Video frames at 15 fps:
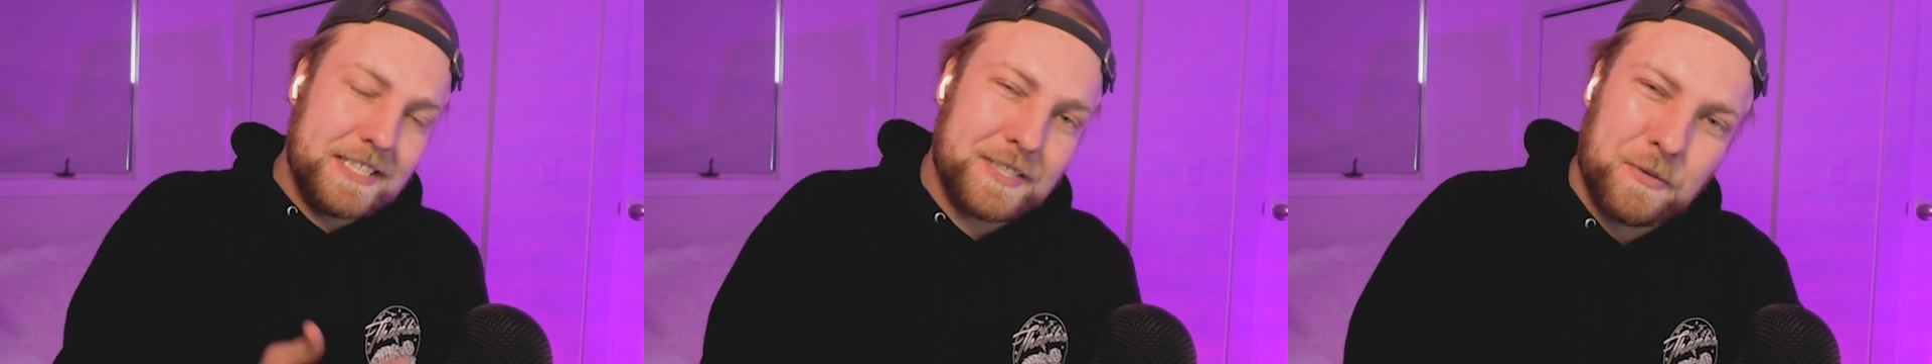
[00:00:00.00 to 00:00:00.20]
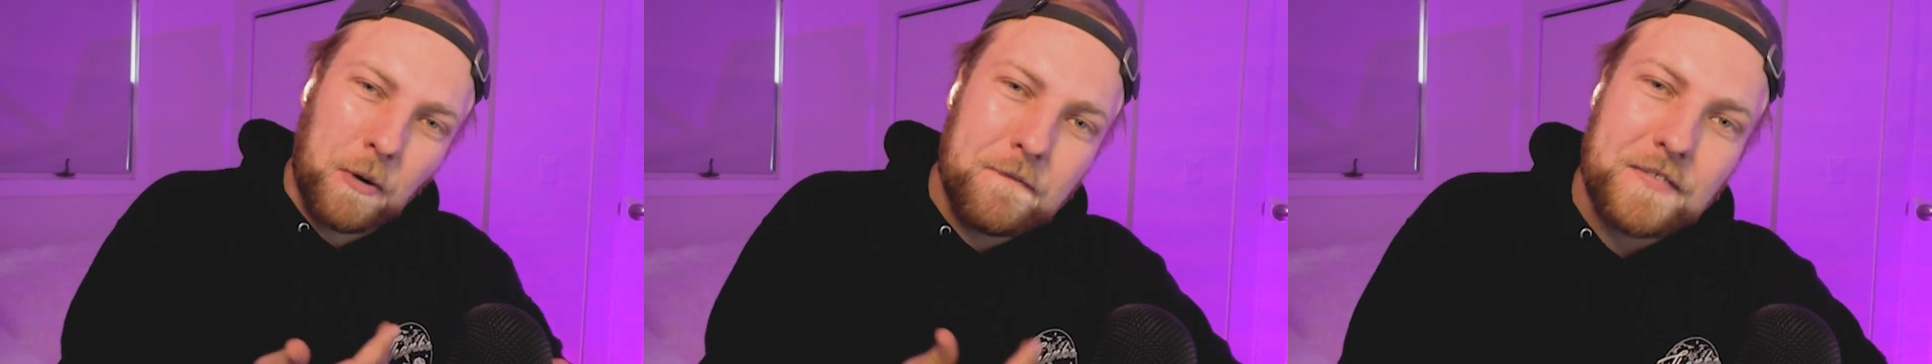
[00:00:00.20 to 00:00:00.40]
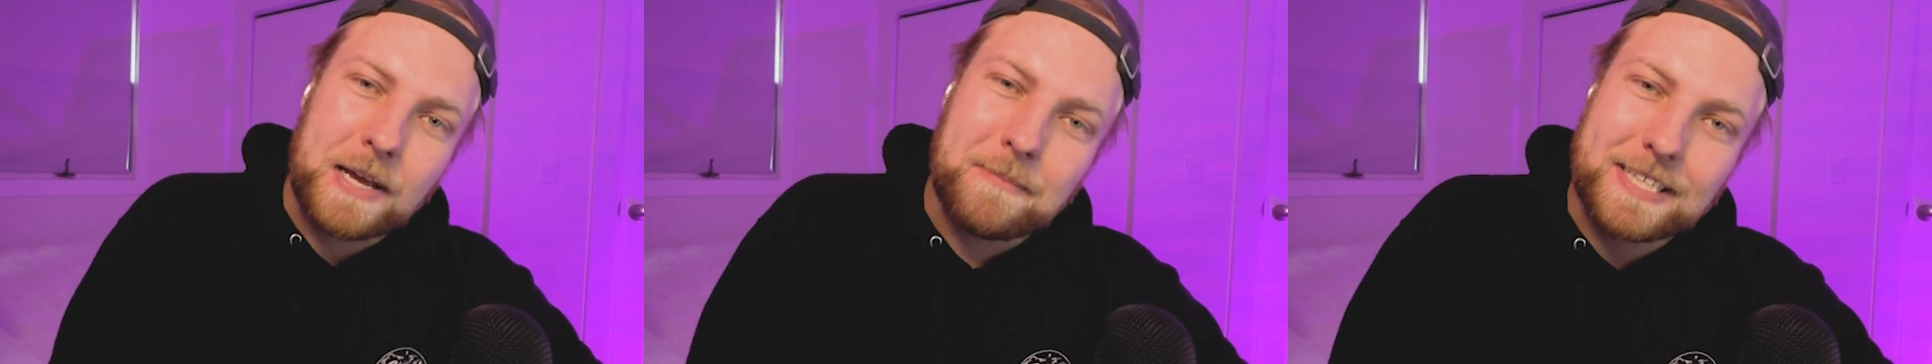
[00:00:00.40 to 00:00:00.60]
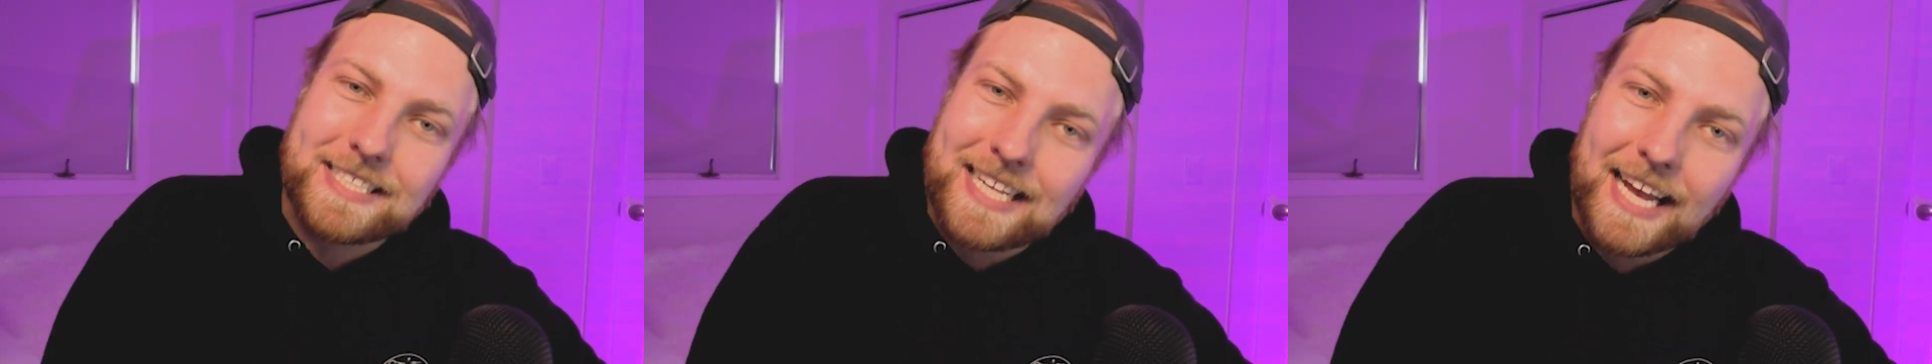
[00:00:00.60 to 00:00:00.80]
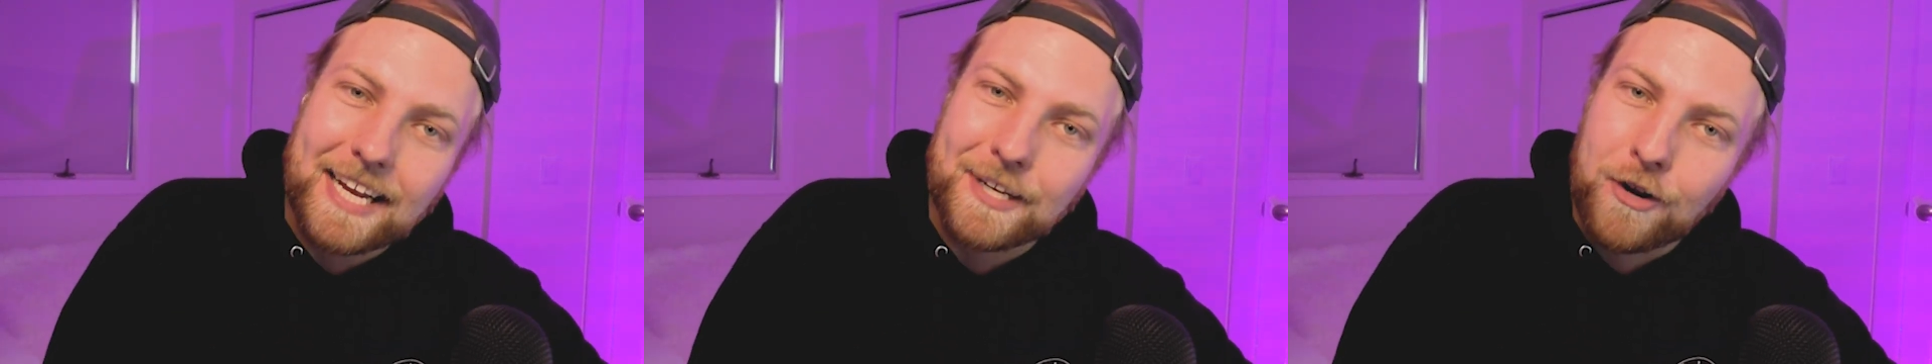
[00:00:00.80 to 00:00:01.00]
Throne family's
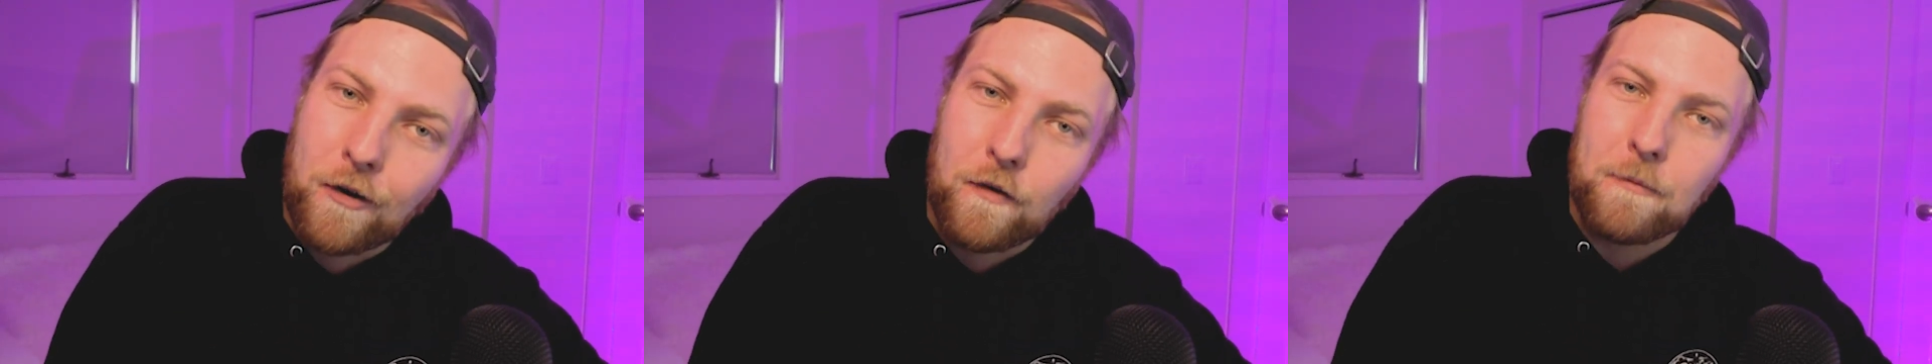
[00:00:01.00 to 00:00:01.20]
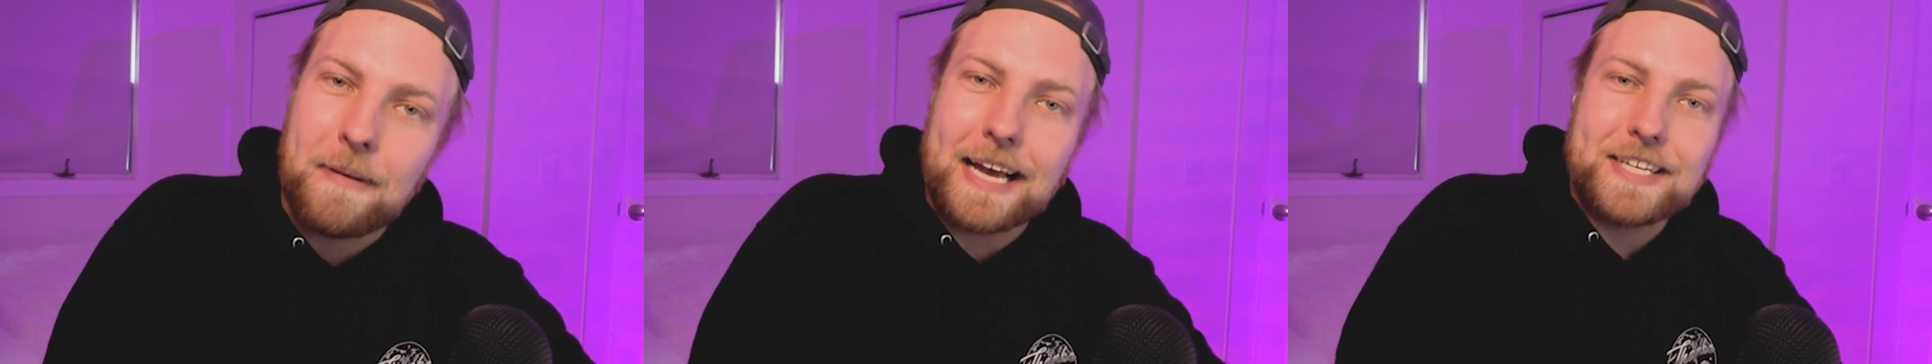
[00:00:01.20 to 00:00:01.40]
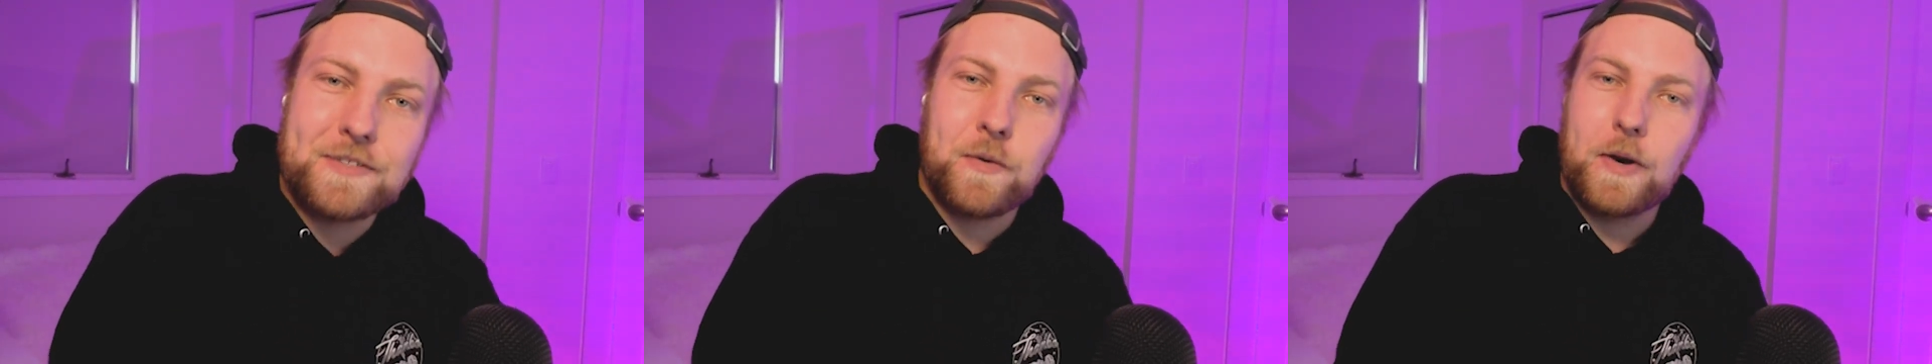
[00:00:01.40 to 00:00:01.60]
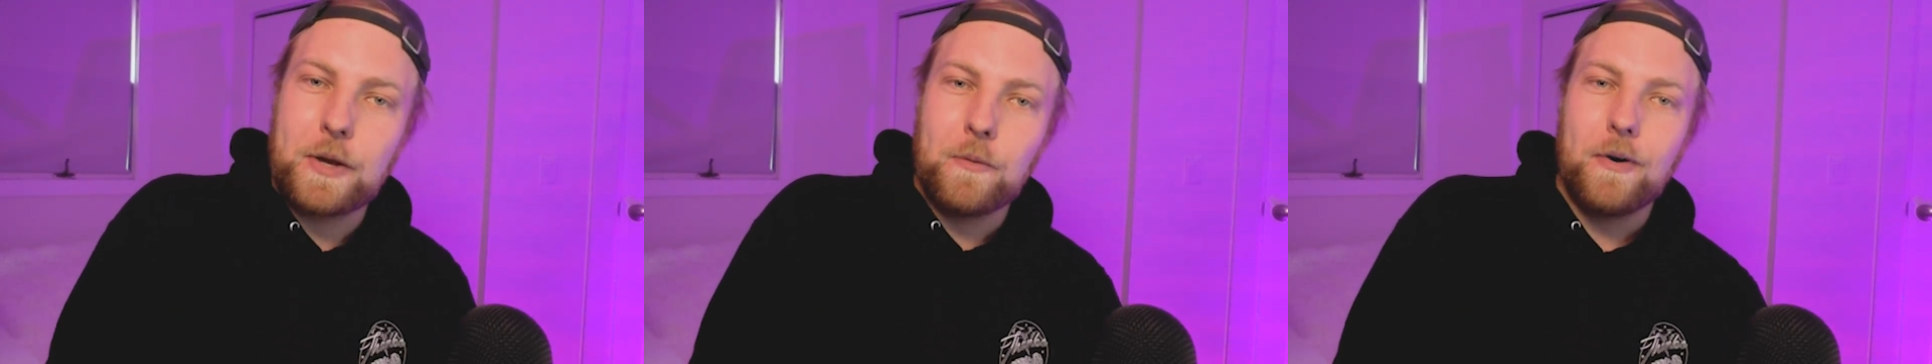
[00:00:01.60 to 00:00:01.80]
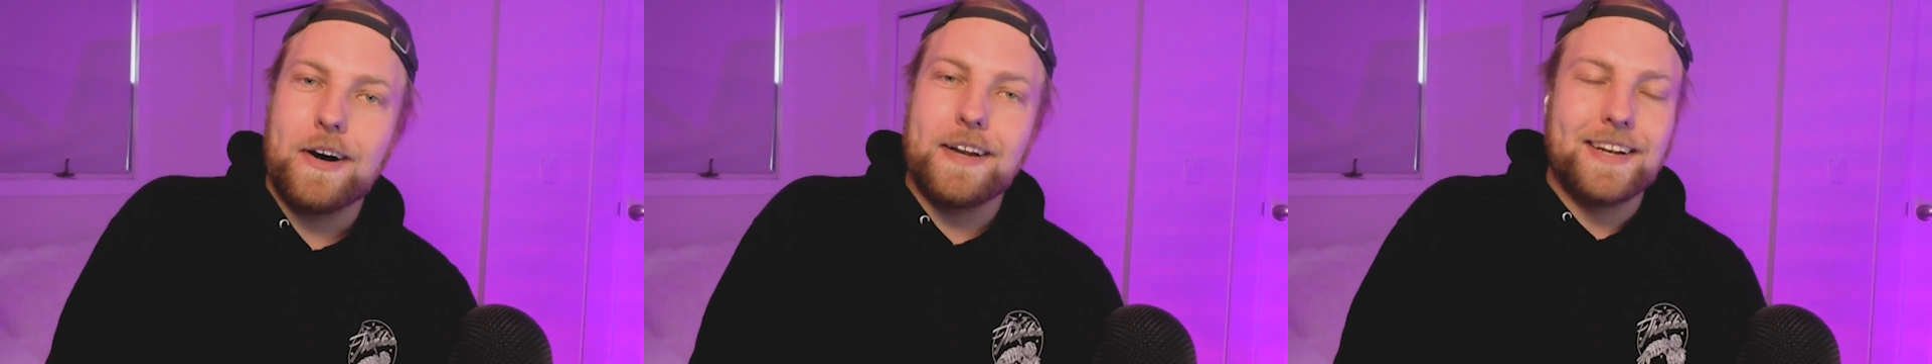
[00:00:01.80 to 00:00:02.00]
taking over Madden
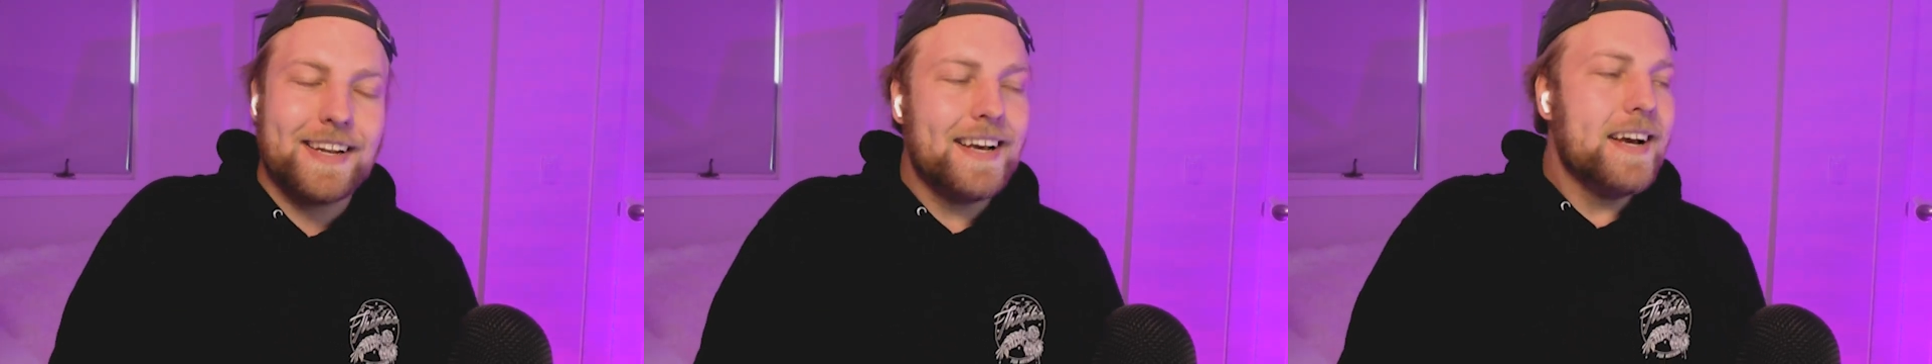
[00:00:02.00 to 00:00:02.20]
21.